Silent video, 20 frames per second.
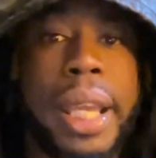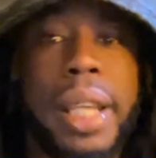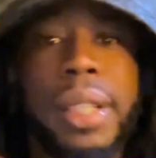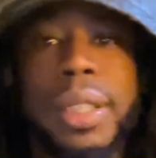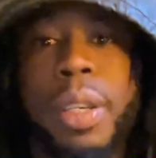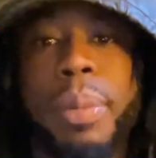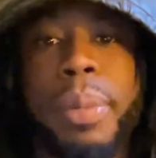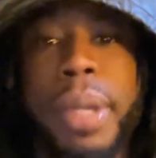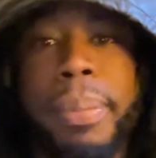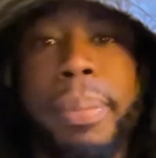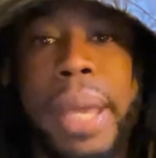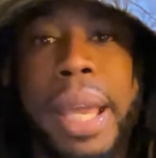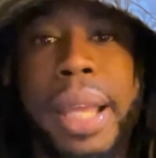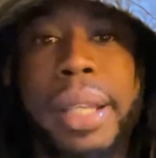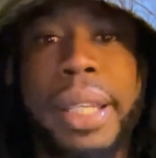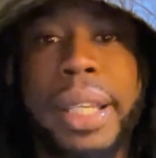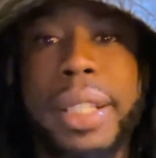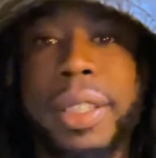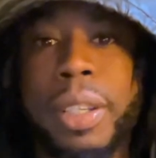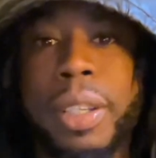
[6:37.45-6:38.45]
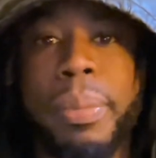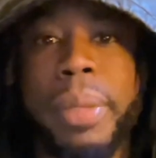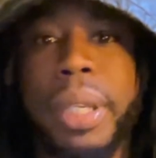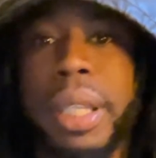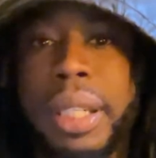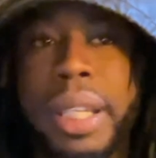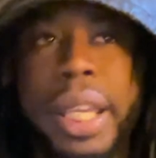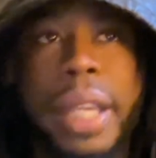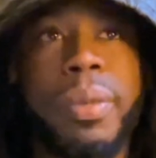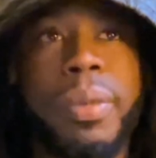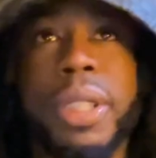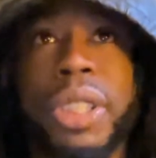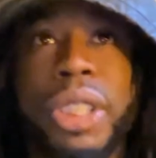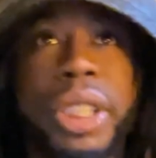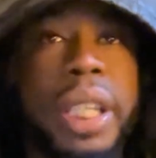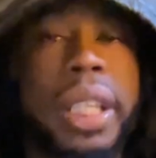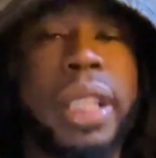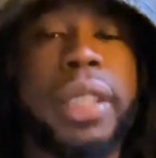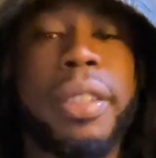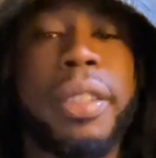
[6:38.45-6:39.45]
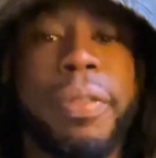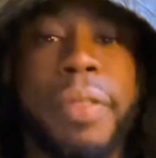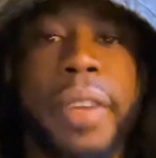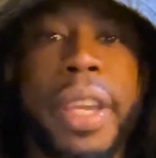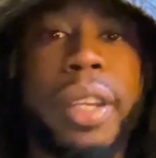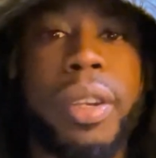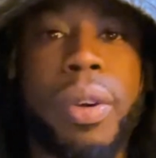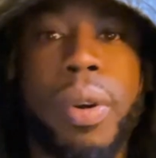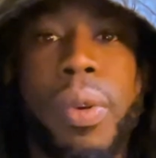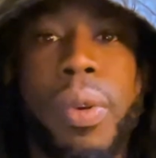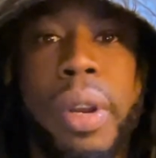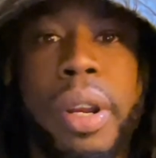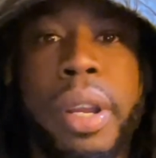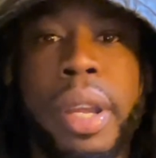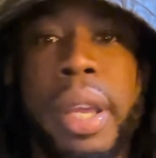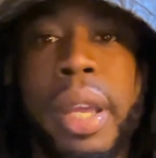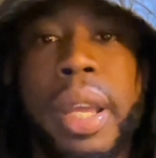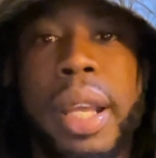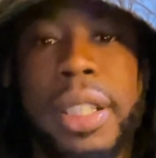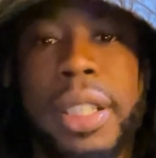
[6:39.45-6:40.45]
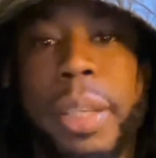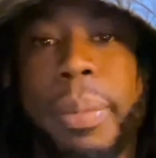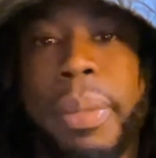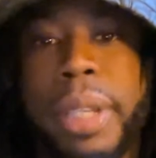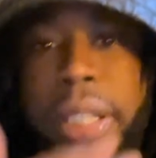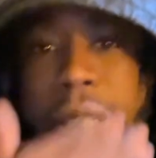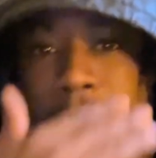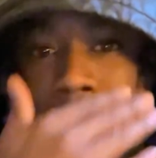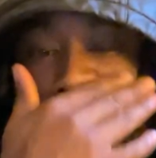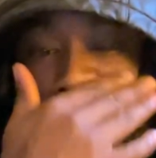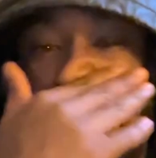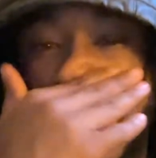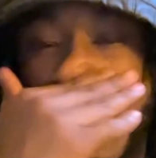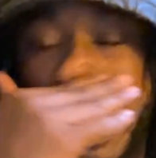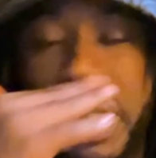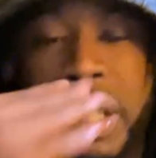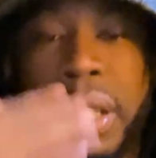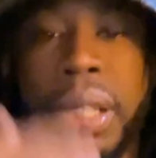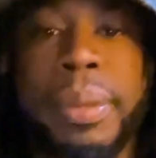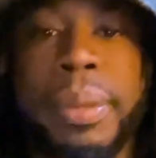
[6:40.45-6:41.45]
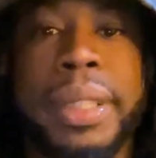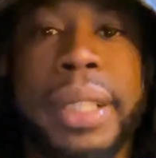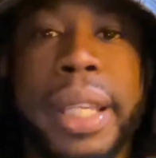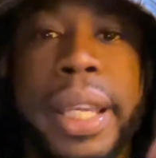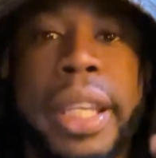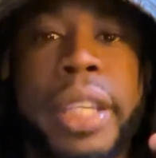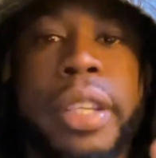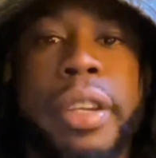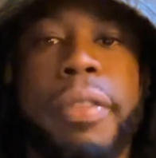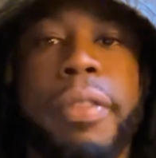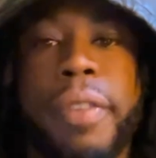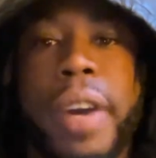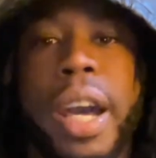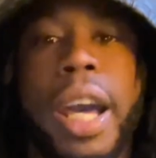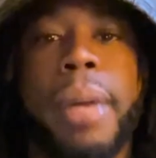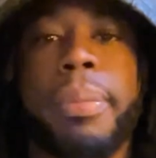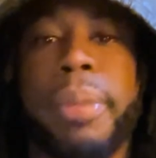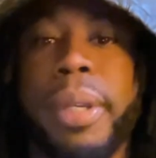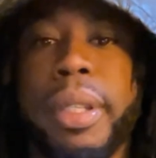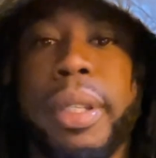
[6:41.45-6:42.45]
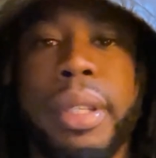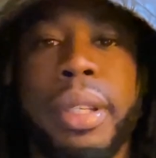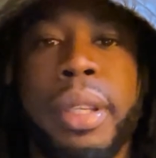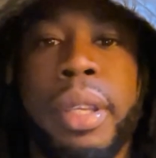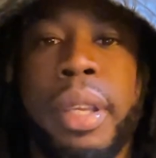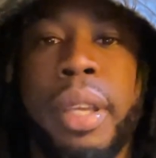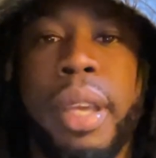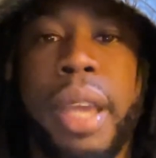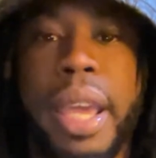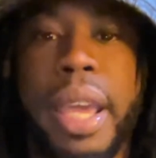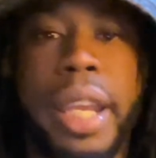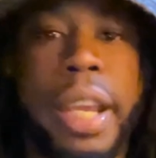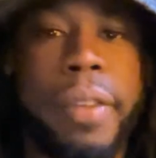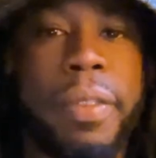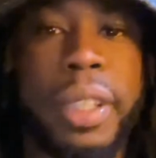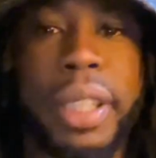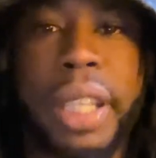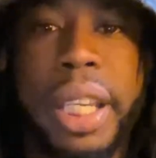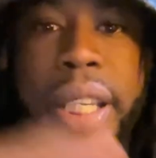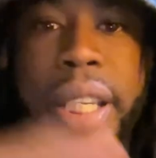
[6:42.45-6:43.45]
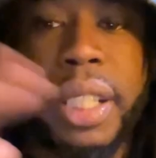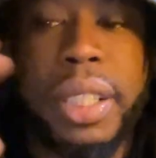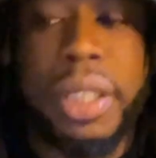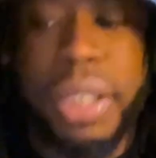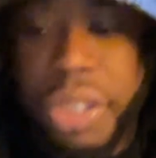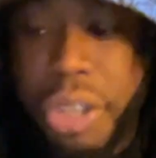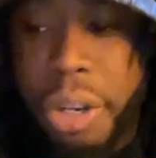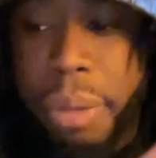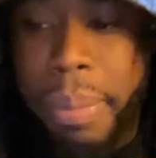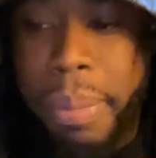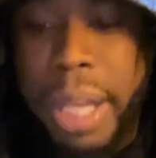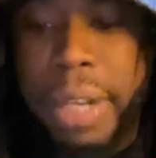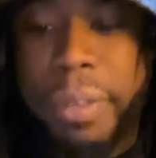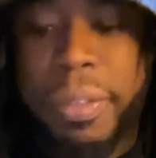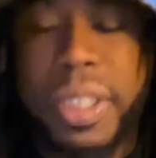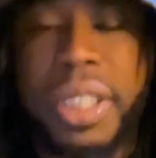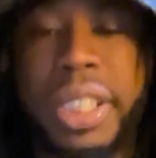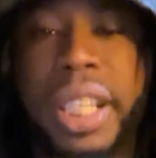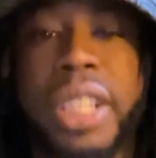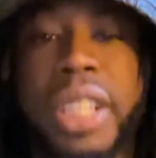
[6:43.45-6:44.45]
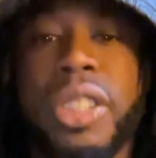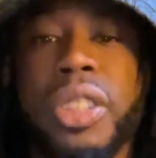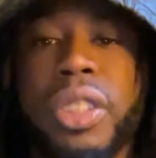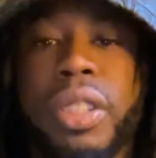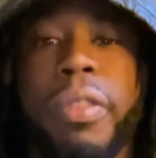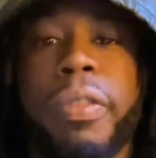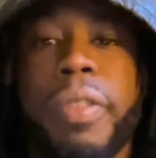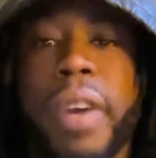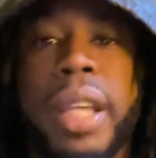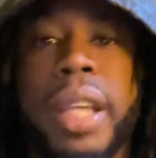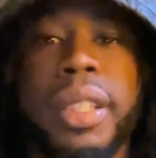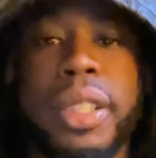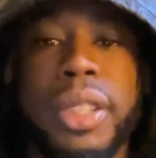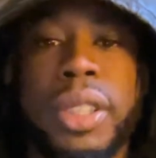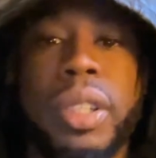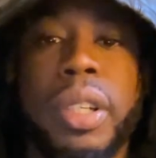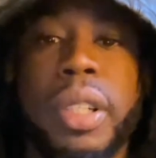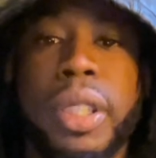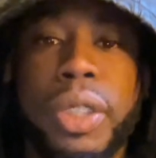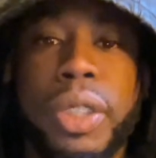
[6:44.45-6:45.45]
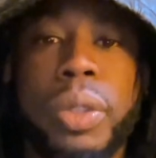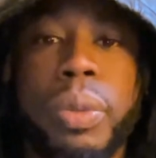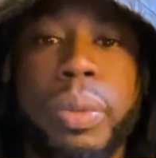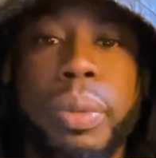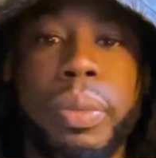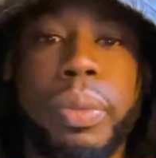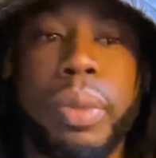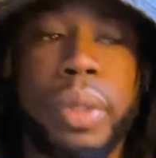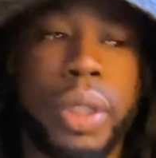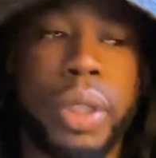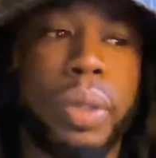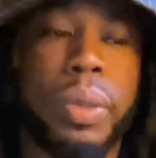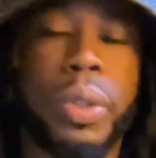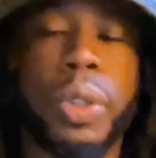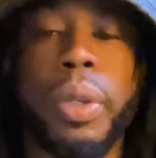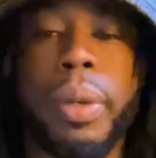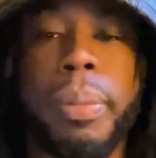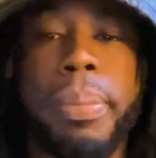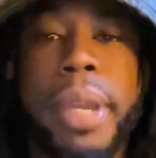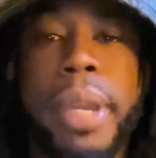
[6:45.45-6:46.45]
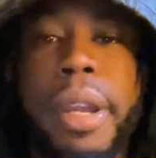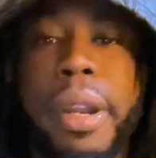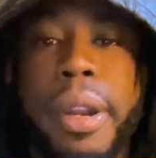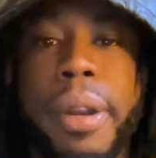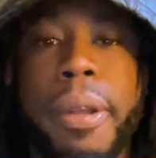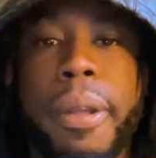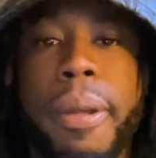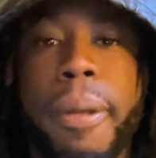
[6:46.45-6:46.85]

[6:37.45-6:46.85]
It's going to be a bad day. It's going to be a day where shit hits the fan or it's going to be a day where, you know what I'm saying, you're vibing and everything is, your manifestations are finally starting to appear.